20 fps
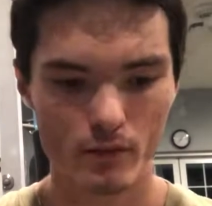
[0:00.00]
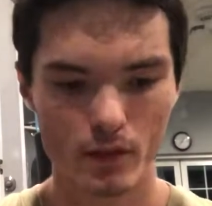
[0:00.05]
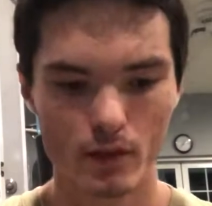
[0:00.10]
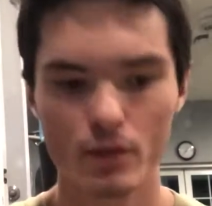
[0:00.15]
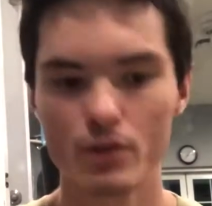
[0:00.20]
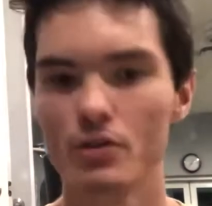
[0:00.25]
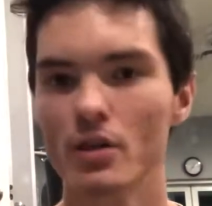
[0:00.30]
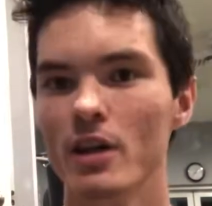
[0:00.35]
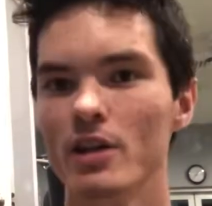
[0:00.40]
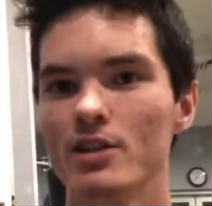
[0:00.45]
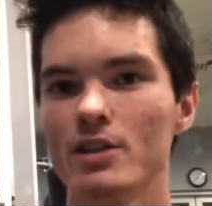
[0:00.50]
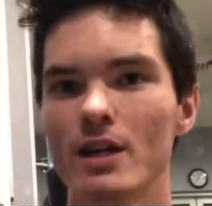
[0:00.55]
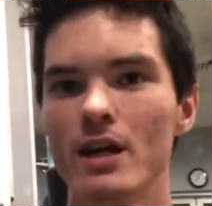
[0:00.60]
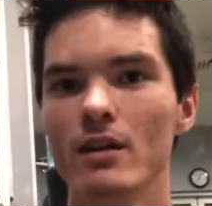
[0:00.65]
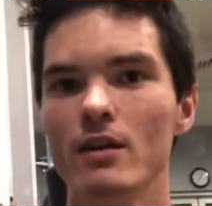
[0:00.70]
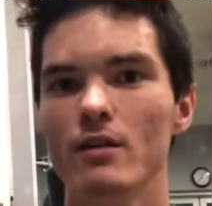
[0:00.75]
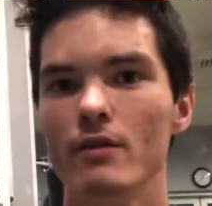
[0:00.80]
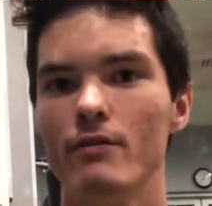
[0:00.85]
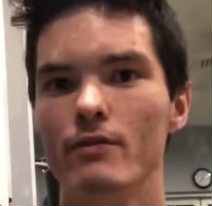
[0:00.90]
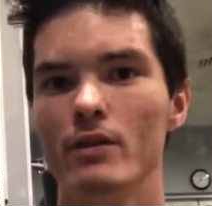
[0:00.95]
So that's kind
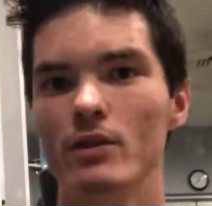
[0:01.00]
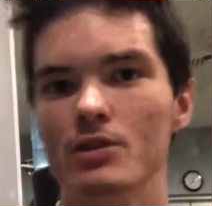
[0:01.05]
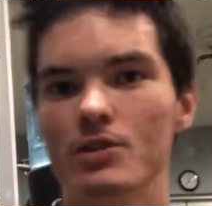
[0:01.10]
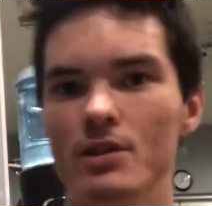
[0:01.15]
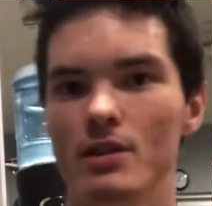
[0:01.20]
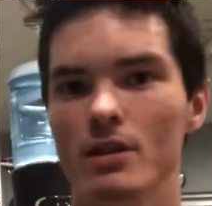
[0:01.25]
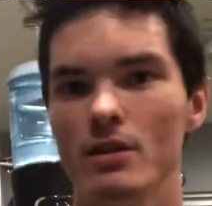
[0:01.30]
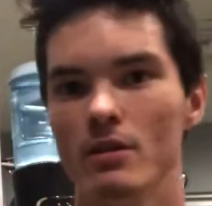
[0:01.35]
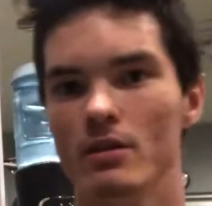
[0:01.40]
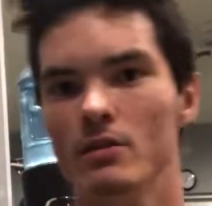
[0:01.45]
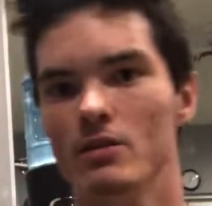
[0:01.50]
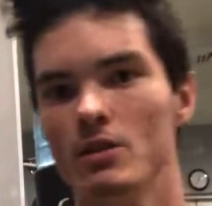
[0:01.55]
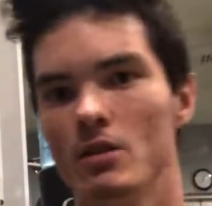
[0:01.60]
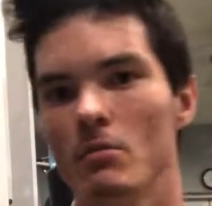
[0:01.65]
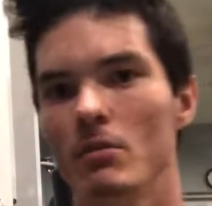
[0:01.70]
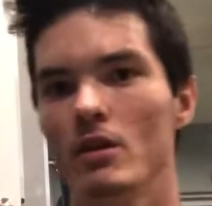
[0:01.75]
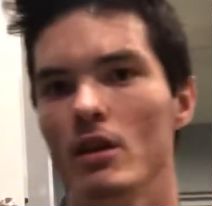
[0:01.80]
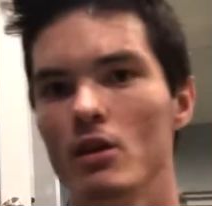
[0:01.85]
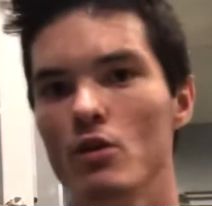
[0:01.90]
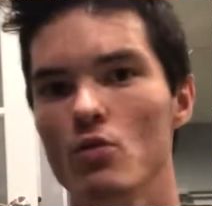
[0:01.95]
of the first thing to
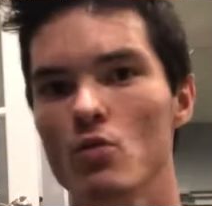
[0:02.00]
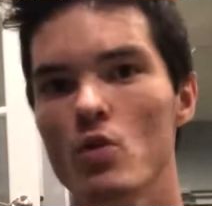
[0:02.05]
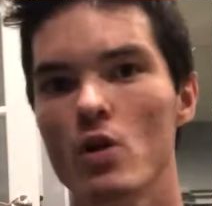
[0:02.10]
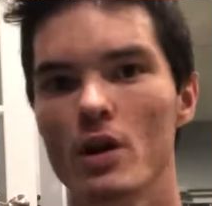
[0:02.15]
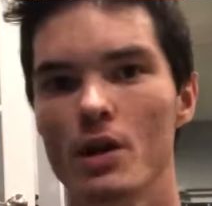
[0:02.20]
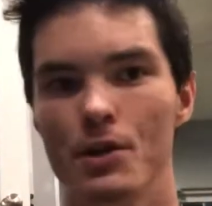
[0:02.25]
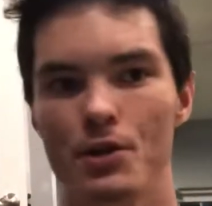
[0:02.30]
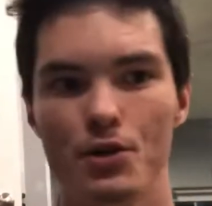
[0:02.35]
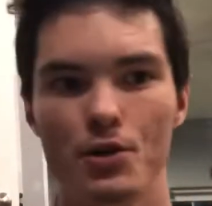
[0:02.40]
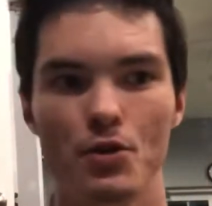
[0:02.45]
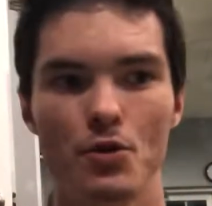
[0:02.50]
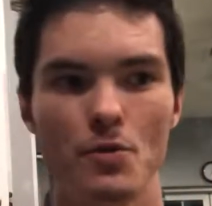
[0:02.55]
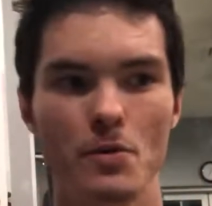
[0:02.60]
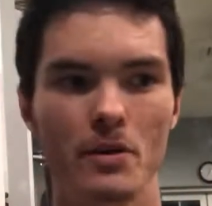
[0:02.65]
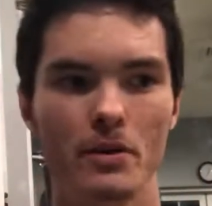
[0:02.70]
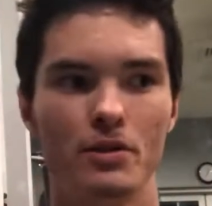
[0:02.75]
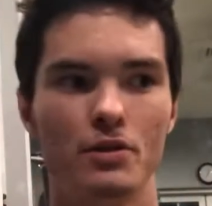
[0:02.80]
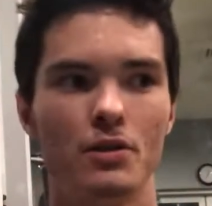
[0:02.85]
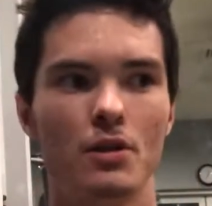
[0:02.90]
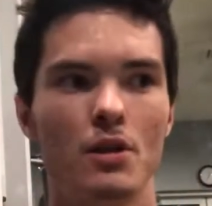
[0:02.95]
me that you want to do
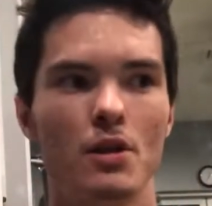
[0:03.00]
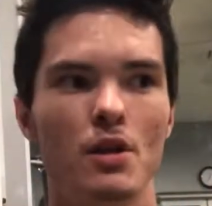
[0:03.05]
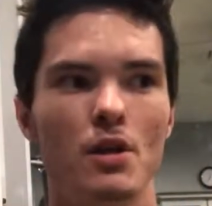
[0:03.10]
is